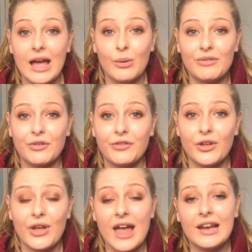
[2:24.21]
However,
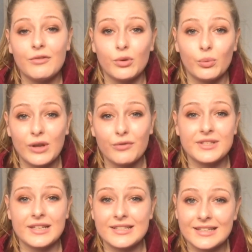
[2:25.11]
for A-level we
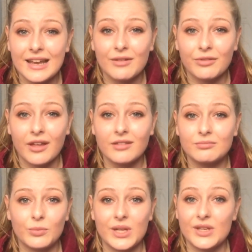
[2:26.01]
obviously didn't have that
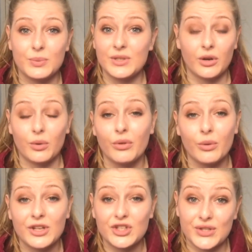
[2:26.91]
because we don't know what the
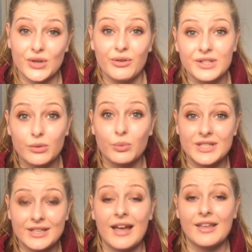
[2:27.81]
questions are until we're
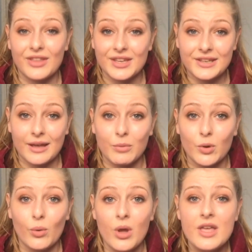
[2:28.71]
sat in the exam
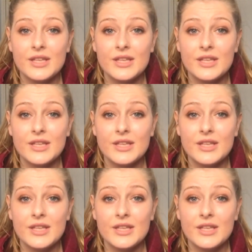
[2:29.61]
hall.